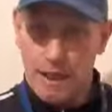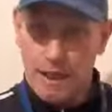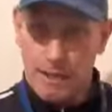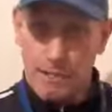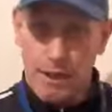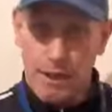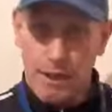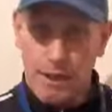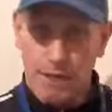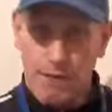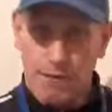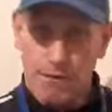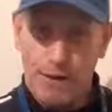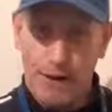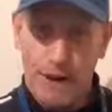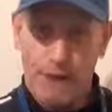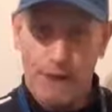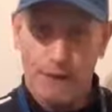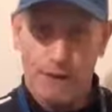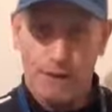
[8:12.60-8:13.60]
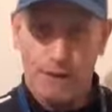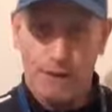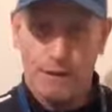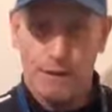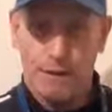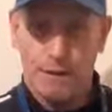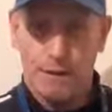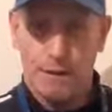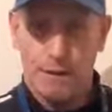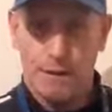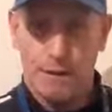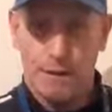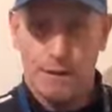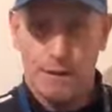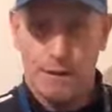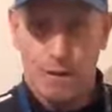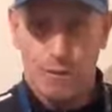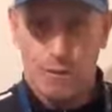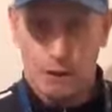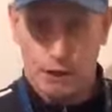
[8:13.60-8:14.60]
The mother and father
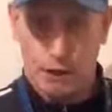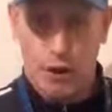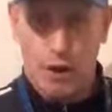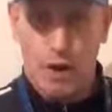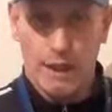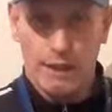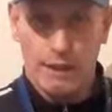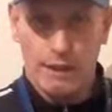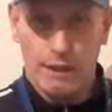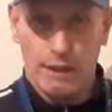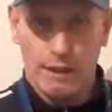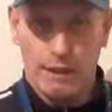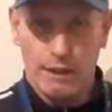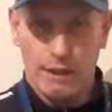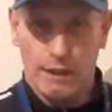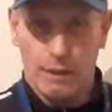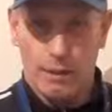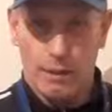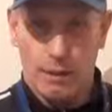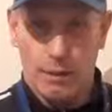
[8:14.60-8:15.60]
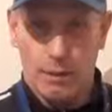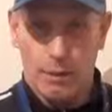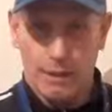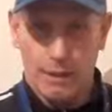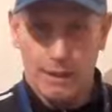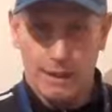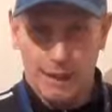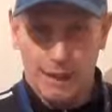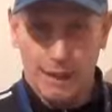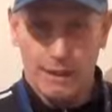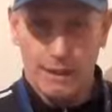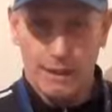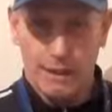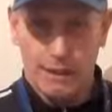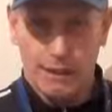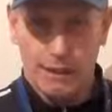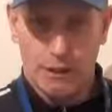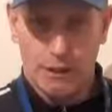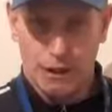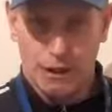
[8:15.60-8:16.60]
was conned when they
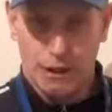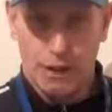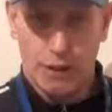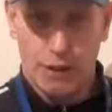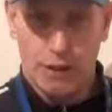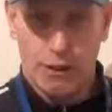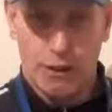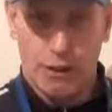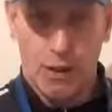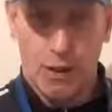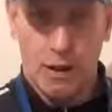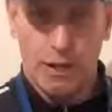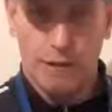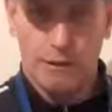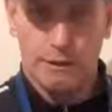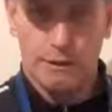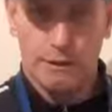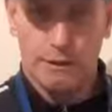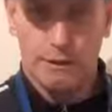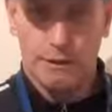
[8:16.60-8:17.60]
registered the son or daughter.